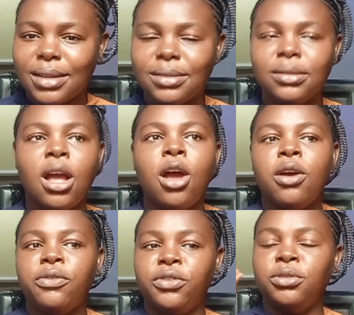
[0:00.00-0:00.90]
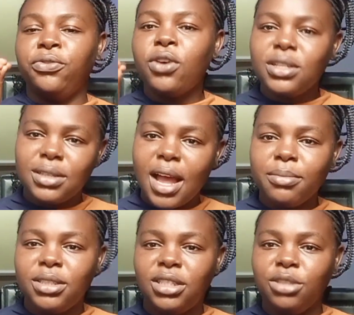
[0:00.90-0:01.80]
as in for the first
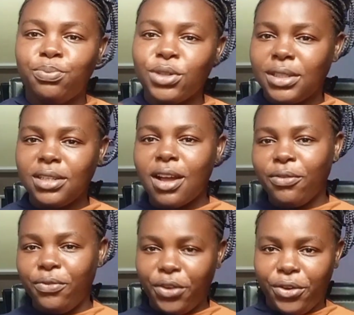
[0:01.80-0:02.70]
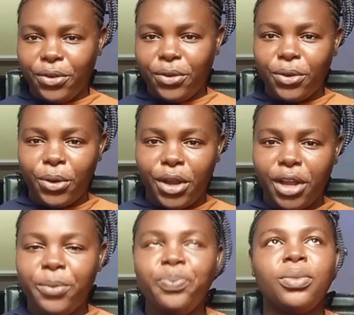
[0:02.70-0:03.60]
time she posted that video, okay,